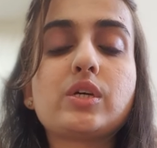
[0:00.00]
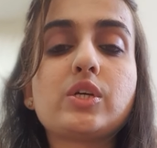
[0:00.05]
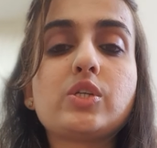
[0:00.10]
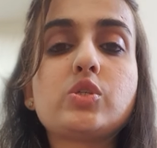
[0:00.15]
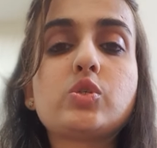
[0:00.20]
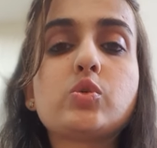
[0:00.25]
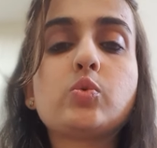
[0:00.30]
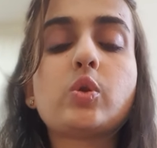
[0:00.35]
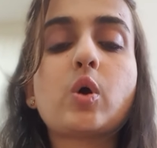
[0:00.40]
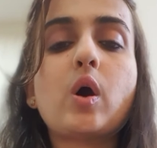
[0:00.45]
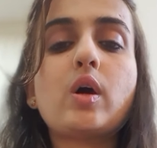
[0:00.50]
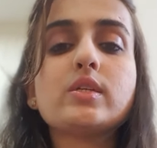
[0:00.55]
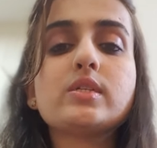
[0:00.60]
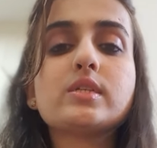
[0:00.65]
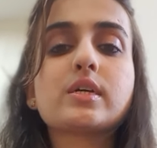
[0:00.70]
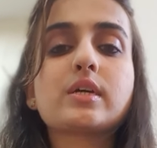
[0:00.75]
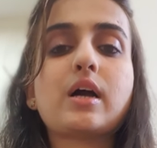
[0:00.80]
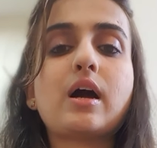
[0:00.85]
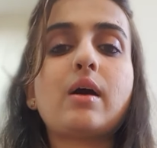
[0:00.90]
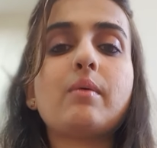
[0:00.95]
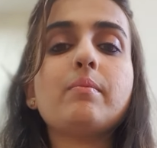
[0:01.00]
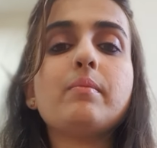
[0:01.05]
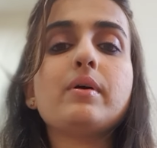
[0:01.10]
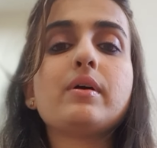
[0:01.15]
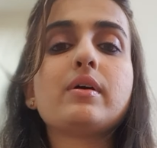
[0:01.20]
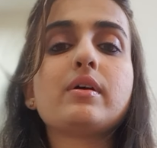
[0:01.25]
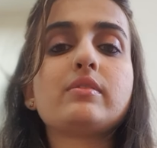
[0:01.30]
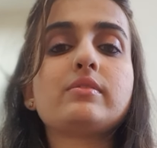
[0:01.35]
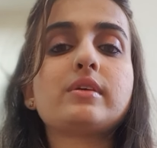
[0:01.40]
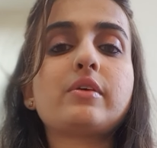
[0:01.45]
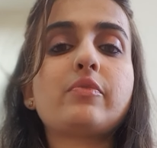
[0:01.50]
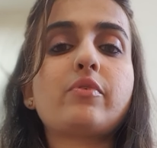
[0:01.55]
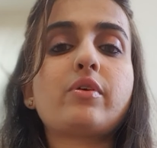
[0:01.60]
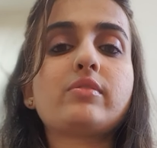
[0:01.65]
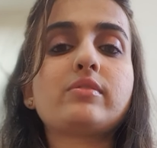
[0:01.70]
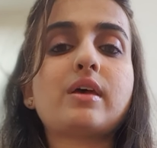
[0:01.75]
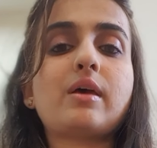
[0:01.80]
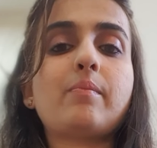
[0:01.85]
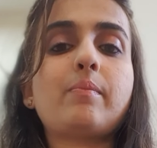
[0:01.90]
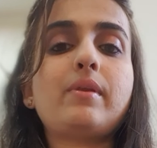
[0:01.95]
Do not come, say for
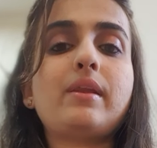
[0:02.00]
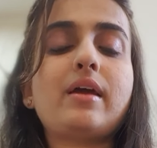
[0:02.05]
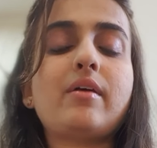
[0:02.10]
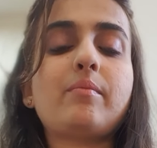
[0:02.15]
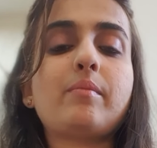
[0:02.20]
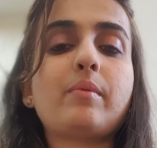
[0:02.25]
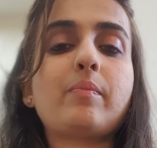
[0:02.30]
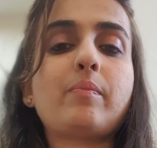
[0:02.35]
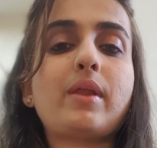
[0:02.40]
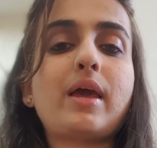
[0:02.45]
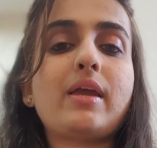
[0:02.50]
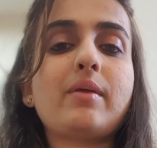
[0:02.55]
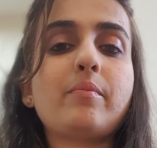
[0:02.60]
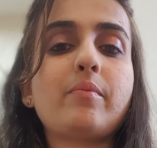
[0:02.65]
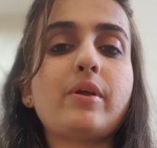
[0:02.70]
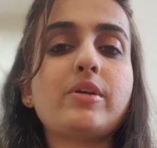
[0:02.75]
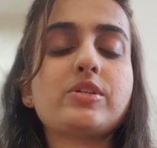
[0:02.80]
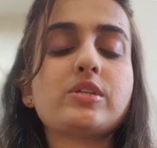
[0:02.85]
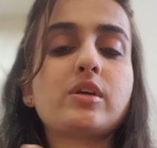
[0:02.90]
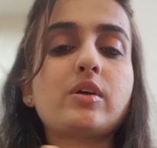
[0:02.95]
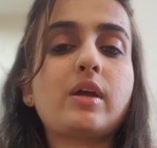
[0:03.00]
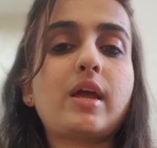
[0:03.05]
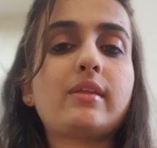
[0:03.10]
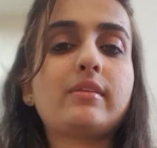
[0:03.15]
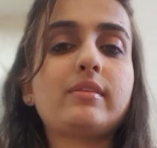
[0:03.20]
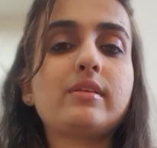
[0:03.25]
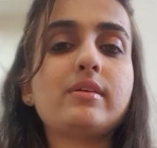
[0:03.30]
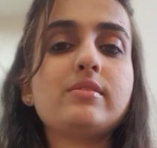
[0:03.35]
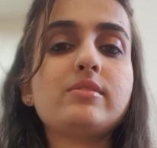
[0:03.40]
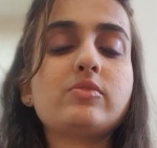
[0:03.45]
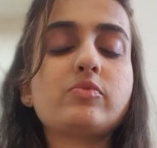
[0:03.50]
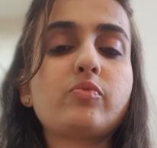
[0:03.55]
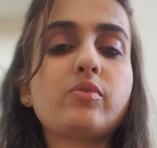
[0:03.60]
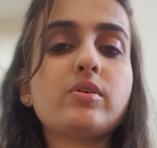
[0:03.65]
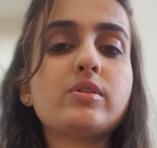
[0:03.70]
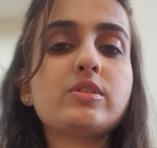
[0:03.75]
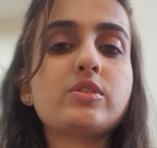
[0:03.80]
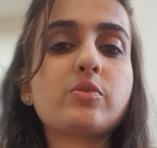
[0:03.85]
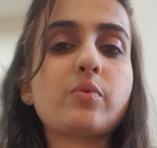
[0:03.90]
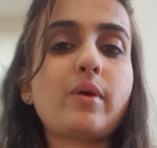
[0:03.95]
example, I'm applying pressure at this
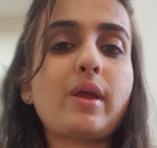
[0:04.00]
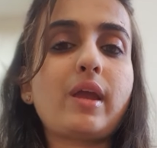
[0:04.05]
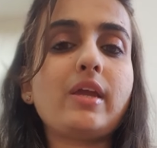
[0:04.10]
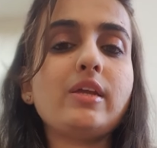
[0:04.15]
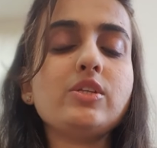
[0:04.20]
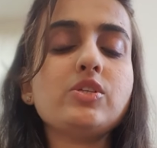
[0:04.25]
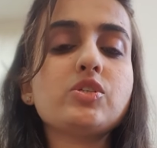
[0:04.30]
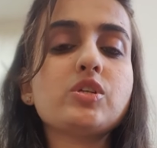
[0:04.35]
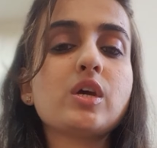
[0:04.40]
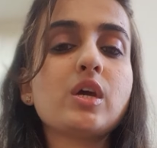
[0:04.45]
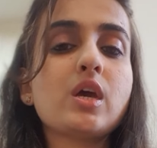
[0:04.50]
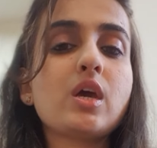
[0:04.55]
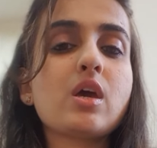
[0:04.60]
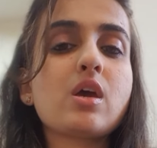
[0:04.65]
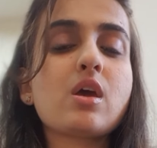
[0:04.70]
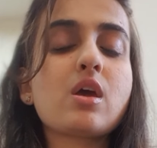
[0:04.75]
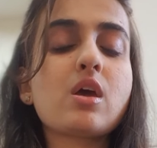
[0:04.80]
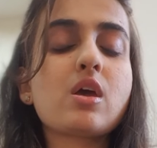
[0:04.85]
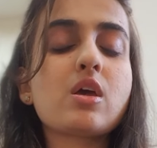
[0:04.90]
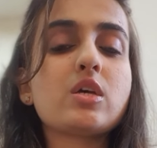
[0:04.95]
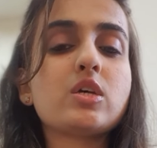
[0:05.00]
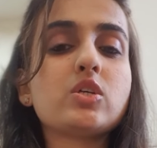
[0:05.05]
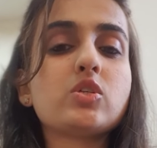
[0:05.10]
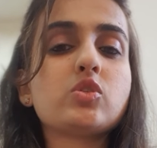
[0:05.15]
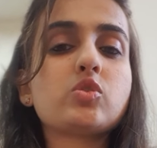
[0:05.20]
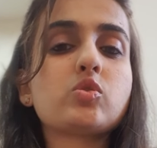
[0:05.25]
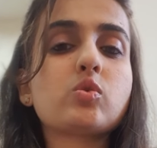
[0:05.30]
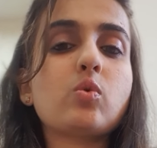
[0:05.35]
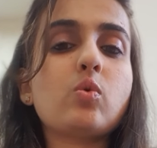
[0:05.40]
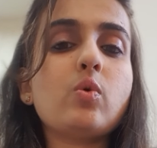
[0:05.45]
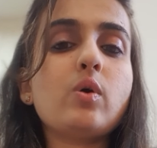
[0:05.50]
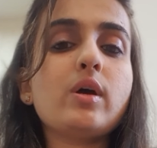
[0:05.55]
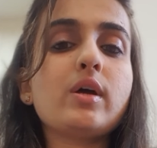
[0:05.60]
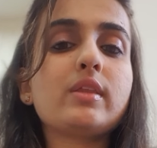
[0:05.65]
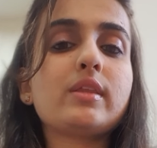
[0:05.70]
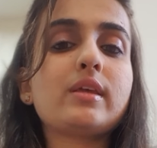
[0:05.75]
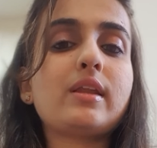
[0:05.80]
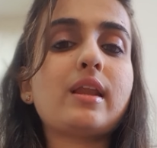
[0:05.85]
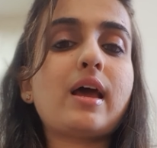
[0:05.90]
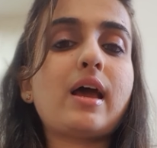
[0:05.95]
first range. So
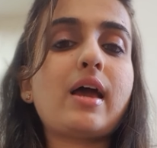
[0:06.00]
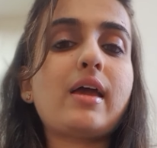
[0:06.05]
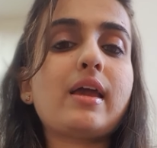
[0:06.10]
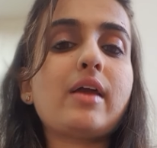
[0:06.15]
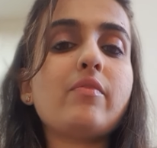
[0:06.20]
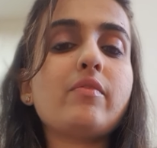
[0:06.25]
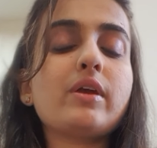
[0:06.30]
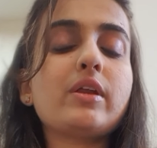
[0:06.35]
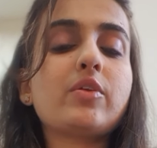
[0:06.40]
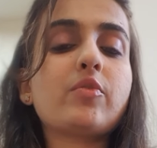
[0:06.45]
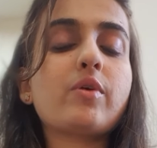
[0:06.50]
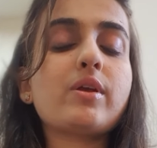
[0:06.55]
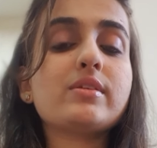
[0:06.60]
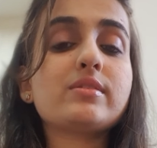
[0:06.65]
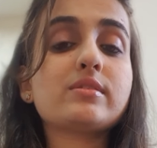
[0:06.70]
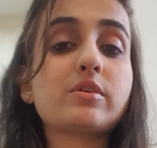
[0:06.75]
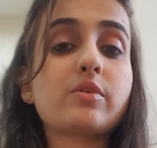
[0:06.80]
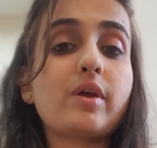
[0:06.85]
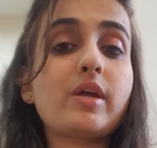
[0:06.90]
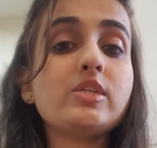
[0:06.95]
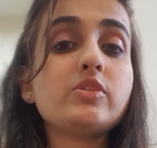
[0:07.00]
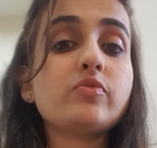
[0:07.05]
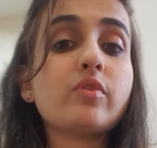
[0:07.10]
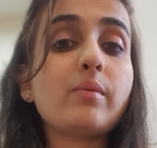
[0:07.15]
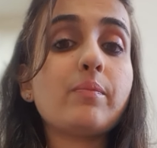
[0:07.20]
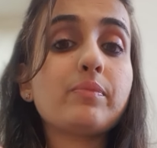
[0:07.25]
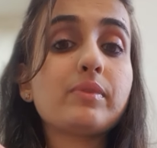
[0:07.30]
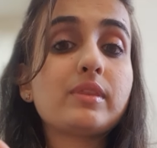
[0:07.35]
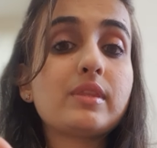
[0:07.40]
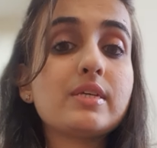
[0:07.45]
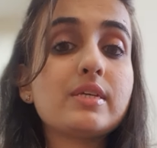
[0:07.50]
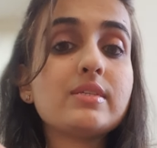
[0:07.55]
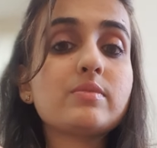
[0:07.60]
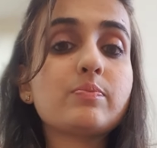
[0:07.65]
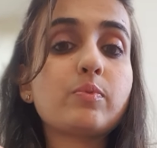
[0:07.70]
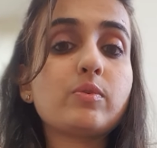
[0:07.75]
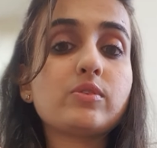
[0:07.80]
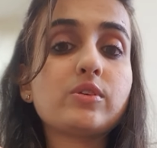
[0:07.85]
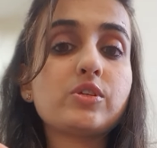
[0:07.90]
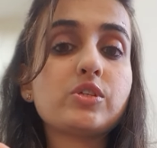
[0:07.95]
then I have increased the range from this
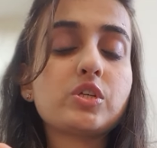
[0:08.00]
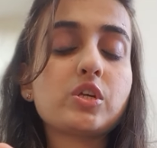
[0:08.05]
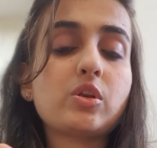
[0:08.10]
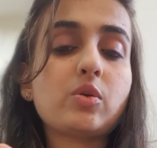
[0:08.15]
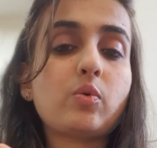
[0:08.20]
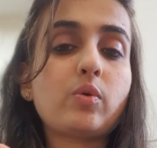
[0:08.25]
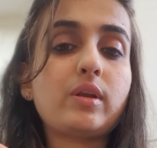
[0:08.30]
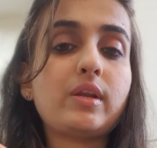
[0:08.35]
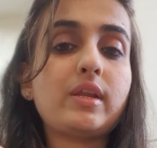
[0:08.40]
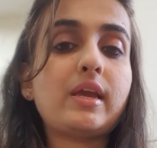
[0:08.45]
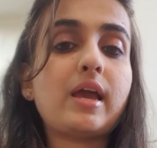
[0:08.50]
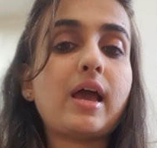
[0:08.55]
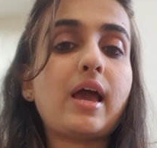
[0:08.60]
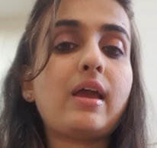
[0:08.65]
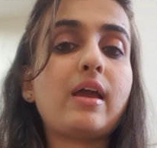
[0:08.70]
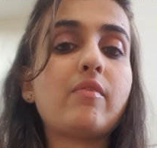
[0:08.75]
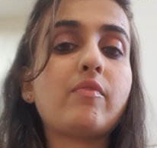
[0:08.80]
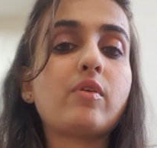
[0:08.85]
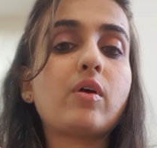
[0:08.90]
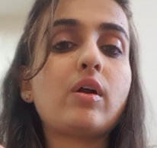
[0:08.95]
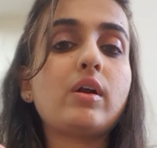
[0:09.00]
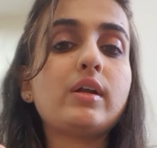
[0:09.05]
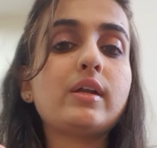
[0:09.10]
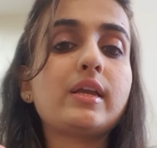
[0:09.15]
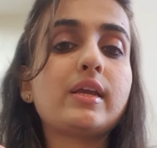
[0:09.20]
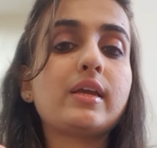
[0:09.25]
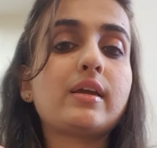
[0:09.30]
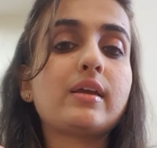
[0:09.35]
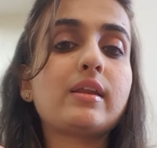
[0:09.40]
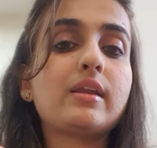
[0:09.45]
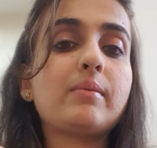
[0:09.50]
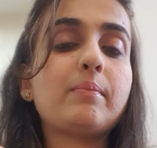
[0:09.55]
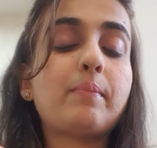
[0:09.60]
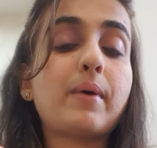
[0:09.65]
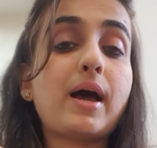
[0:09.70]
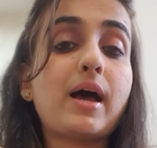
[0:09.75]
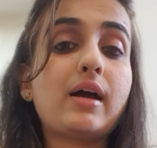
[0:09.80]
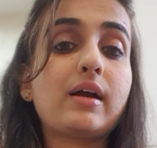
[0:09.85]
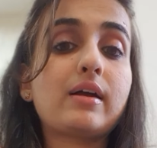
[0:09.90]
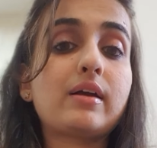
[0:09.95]
position only. I have not taken it
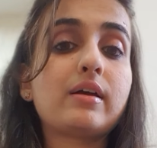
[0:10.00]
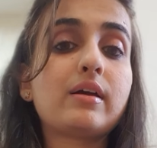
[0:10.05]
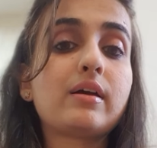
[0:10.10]
back.